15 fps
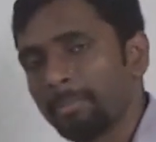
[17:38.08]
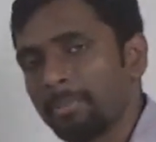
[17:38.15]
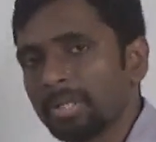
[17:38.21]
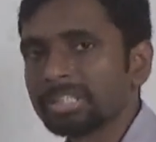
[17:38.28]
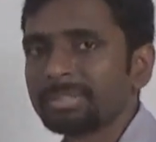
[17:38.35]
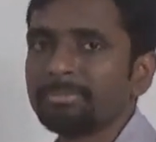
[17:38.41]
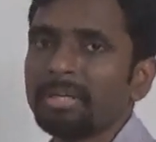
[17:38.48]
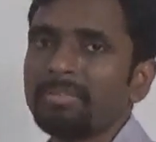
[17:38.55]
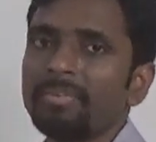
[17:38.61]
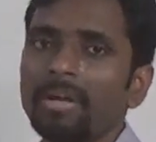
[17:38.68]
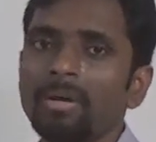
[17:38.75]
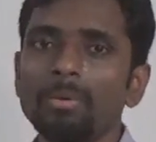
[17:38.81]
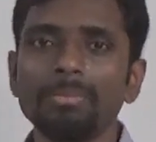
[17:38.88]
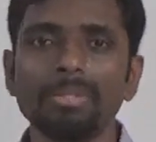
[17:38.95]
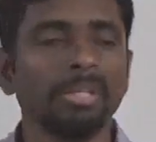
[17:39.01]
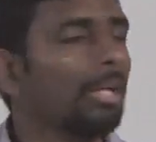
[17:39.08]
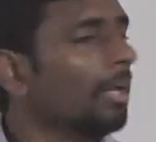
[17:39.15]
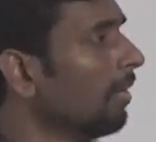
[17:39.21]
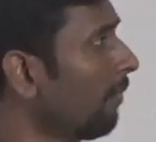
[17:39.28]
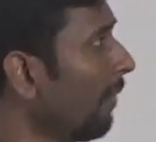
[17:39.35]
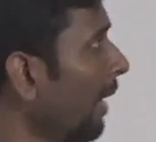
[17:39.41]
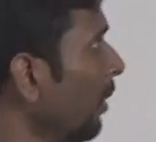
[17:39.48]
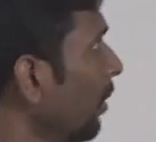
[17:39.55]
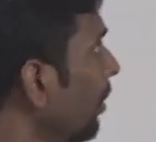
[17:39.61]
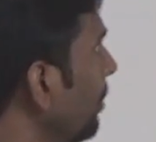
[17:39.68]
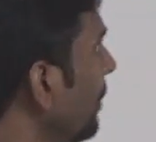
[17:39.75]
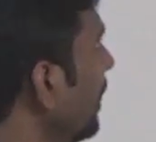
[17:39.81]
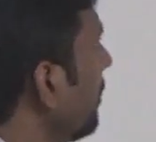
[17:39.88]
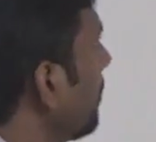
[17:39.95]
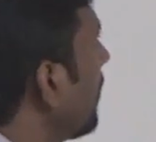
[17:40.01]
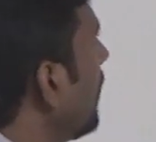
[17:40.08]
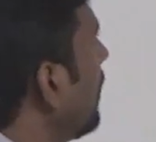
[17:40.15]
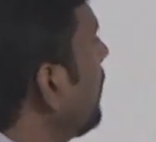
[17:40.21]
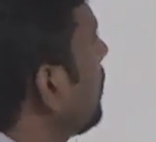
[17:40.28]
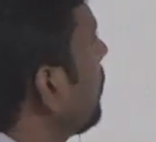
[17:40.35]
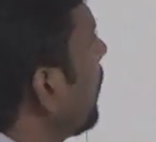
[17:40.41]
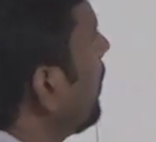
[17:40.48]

the approximate value of this? What do you mean by